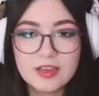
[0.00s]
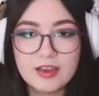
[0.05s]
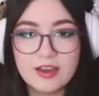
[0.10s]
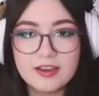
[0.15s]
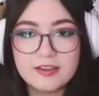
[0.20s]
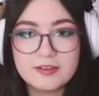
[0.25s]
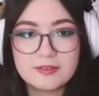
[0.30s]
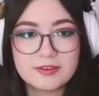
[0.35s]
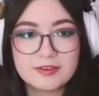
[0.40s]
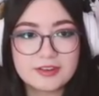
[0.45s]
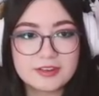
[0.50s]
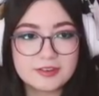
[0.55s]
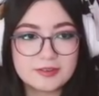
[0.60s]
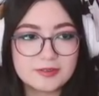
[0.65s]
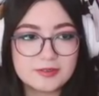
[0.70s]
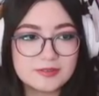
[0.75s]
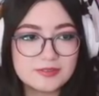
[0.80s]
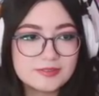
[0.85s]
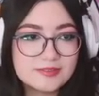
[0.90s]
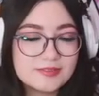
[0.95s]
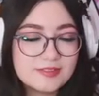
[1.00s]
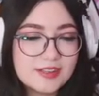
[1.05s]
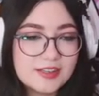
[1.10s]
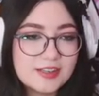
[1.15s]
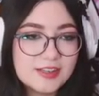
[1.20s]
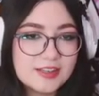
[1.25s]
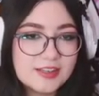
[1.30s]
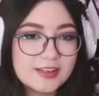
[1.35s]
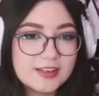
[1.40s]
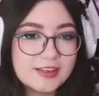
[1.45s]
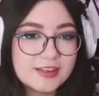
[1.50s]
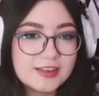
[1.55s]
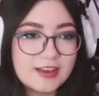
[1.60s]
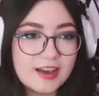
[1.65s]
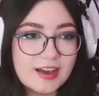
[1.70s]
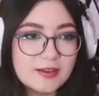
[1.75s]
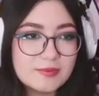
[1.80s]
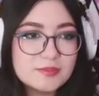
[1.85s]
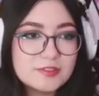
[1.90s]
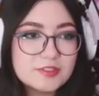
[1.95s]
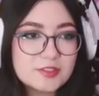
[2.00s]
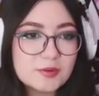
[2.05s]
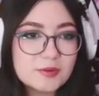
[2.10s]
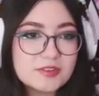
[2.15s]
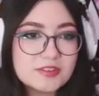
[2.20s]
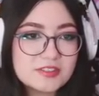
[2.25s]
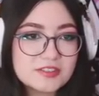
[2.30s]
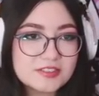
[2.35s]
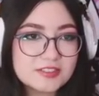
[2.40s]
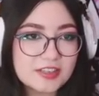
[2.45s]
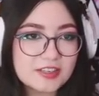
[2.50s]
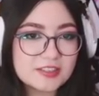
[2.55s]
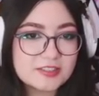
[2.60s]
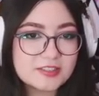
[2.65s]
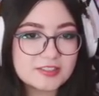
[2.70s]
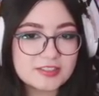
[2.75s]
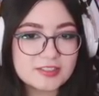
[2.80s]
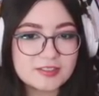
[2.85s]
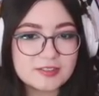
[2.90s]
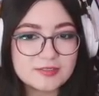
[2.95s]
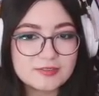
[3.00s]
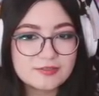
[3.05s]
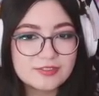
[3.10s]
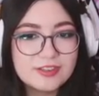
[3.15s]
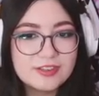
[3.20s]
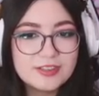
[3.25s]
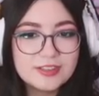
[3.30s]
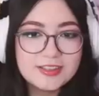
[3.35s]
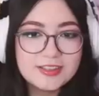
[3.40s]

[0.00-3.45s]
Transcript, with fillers: I don't know. I'm so indecisive.